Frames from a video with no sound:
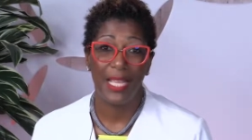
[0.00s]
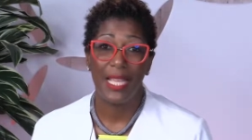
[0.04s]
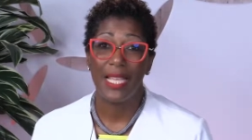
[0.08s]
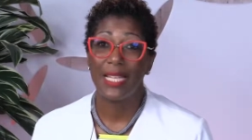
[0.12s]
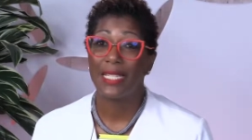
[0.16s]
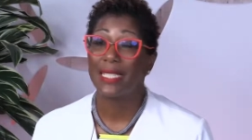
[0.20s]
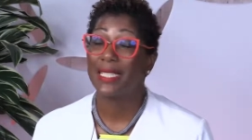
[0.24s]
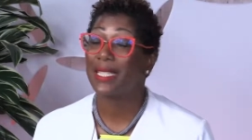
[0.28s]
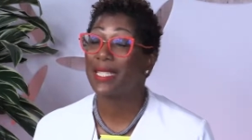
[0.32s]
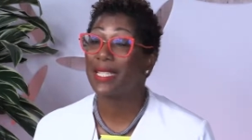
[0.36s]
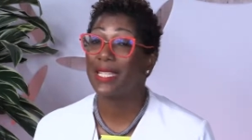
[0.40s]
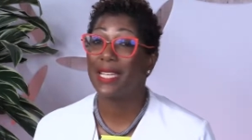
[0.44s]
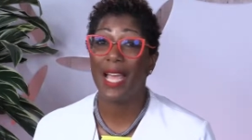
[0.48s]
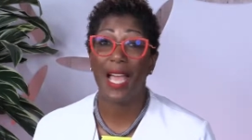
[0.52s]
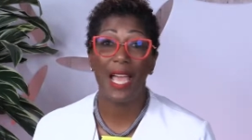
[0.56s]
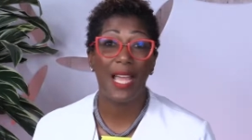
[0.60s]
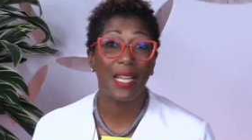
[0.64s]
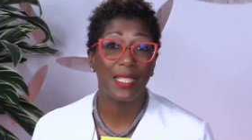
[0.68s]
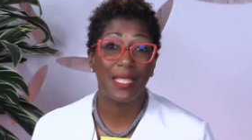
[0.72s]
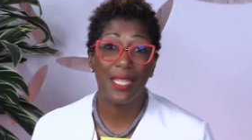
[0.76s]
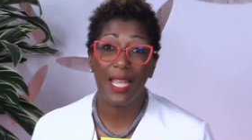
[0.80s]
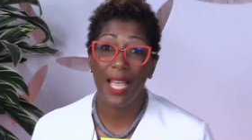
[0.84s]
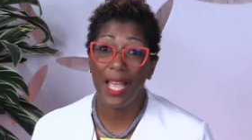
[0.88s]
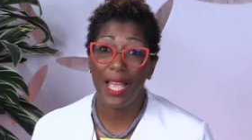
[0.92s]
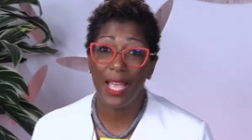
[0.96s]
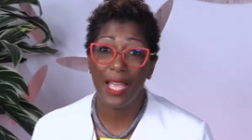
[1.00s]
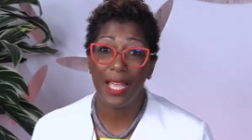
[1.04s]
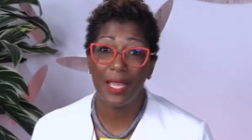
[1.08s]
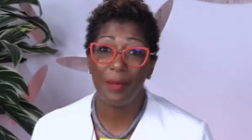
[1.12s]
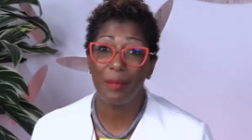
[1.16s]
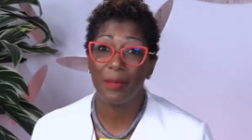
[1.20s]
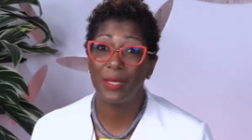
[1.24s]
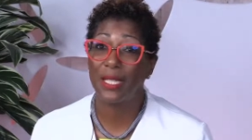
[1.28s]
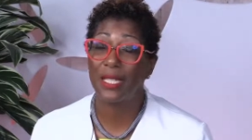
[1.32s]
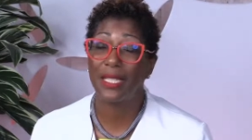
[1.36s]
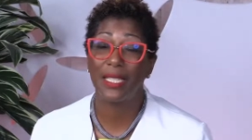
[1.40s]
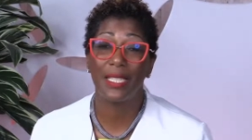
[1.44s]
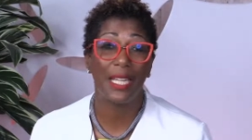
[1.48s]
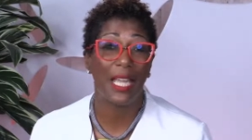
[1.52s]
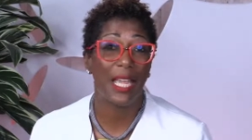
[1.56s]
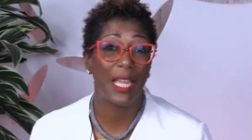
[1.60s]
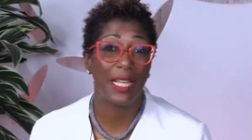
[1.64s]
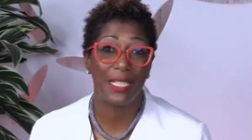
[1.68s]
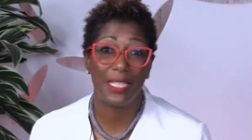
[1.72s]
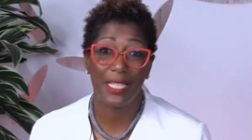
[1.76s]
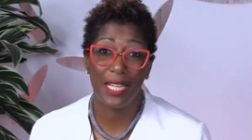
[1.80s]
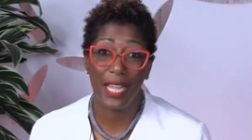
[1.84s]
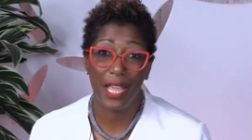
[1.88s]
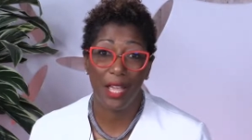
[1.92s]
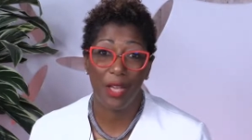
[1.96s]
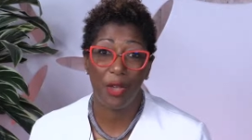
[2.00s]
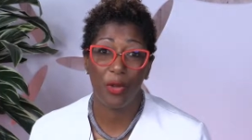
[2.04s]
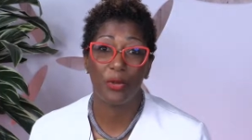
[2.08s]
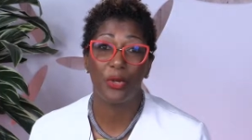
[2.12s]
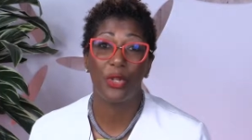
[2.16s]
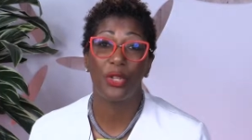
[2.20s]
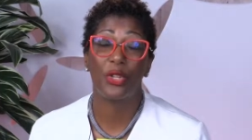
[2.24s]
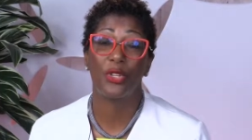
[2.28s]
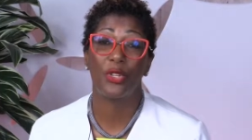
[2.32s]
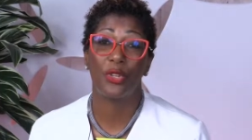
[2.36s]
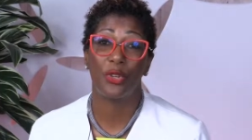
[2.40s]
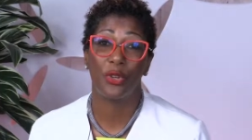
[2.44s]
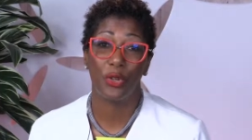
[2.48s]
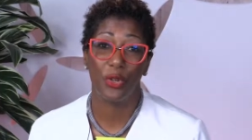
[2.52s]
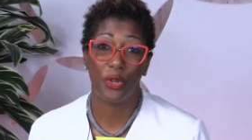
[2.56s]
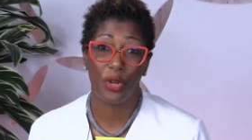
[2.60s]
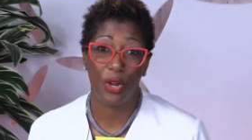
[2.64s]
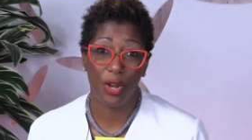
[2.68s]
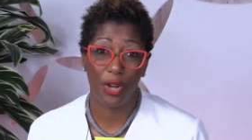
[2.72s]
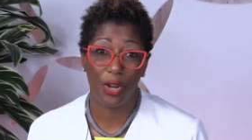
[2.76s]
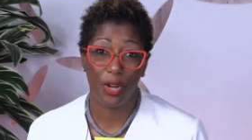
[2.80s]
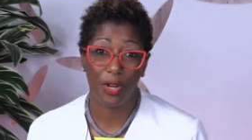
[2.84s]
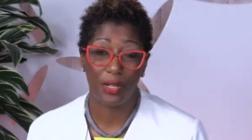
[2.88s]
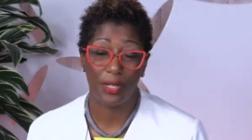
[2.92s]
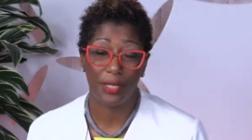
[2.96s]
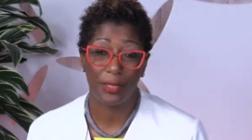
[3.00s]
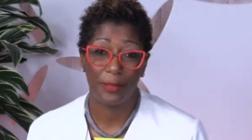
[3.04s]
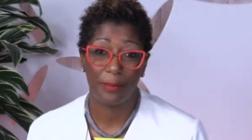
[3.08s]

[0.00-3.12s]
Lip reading: It's not time to let down your guard.